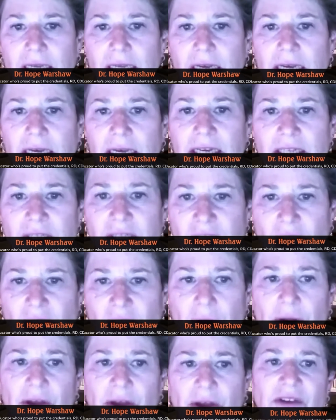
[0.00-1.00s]
His area
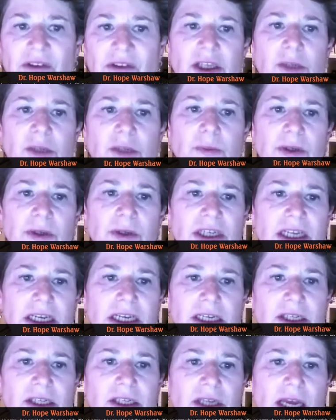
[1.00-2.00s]
of
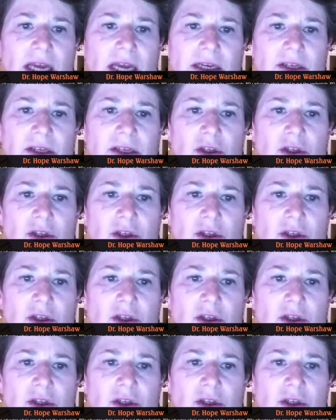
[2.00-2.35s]
expertise and his